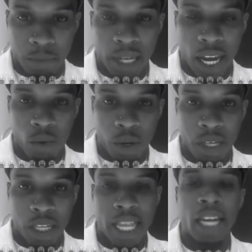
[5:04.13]
black
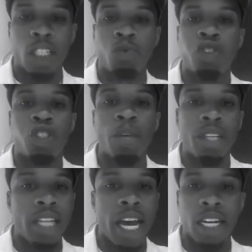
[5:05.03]
women. That is
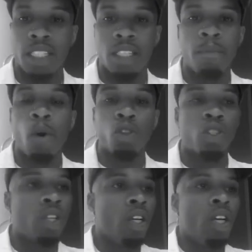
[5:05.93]
something that is the
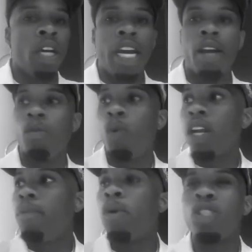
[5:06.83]
most one of
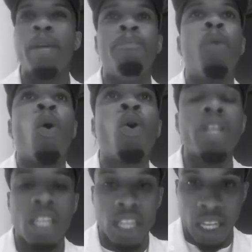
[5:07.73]
the most
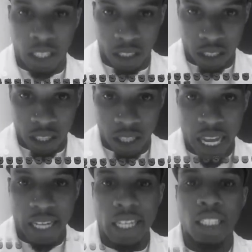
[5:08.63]
important things
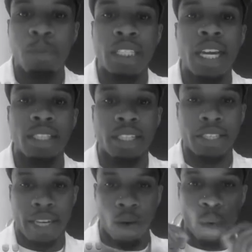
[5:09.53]
that needs to be taken serious
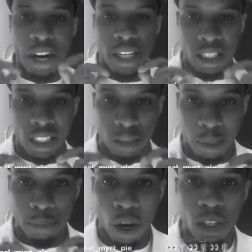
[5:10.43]
and awareness needs to be
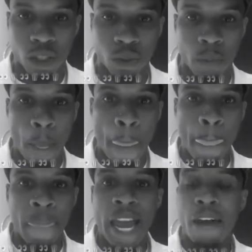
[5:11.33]
brought to.
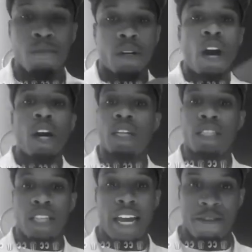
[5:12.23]
And
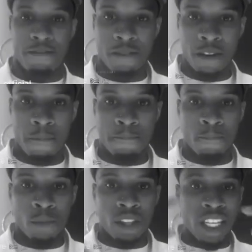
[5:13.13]
regardless, if
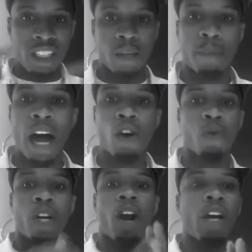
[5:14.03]
this debacle,
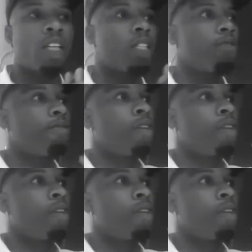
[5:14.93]
regardless of